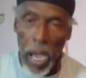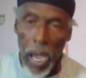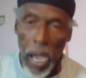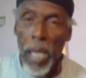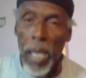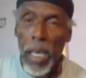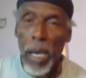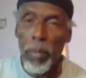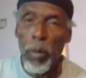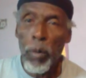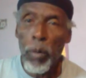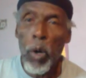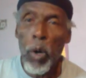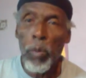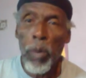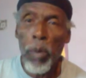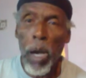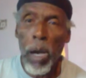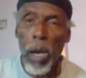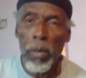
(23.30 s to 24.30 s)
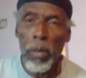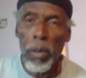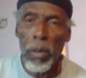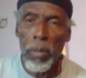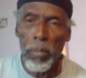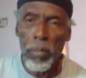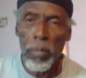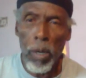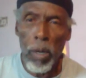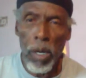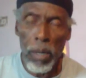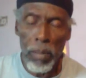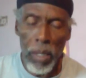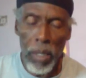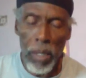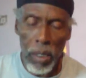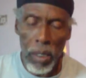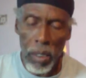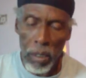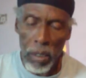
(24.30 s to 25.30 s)
I am Umar
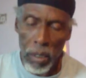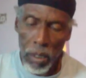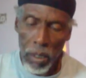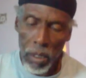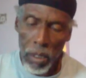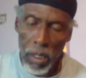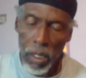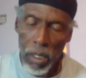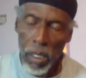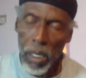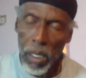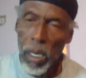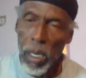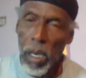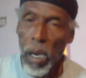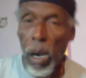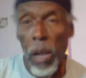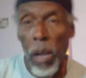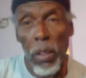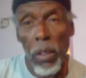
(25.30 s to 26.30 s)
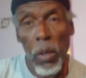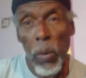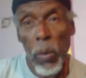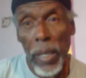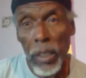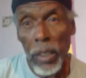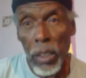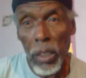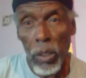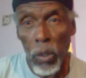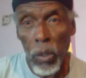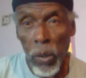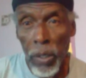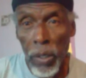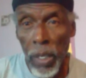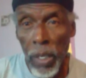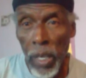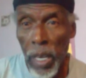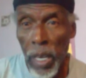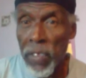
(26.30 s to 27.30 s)
Muhammed, otherwise
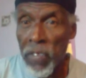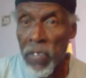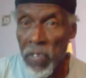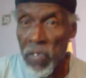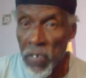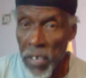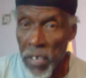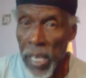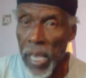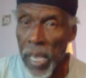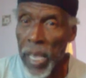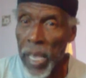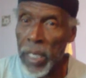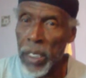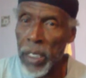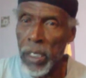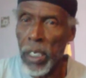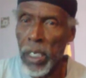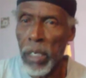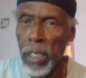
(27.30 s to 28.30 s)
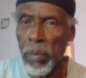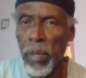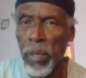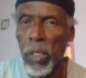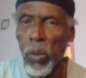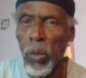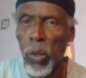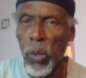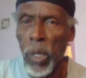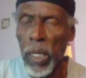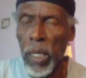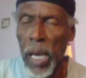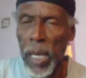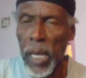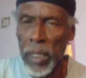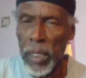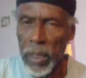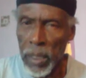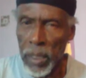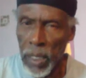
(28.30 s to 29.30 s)
known in the entertainment world
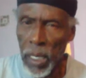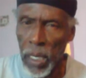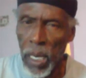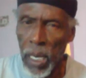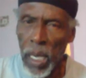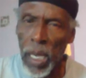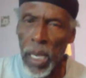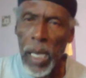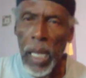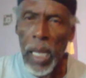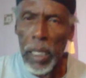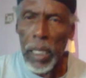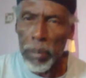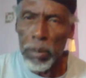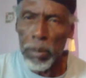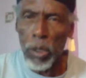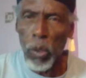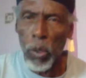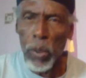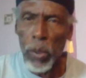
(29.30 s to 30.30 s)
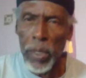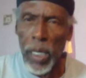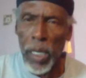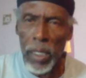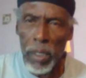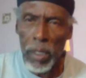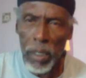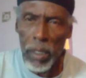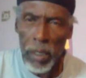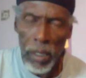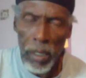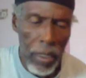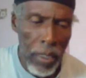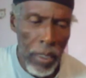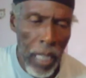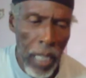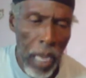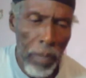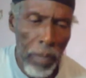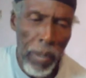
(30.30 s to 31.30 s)
as Calypsonian
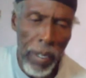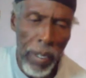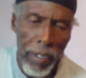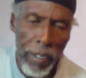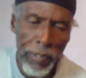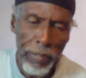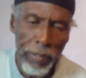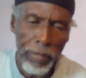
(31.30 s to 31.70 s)
Disciple.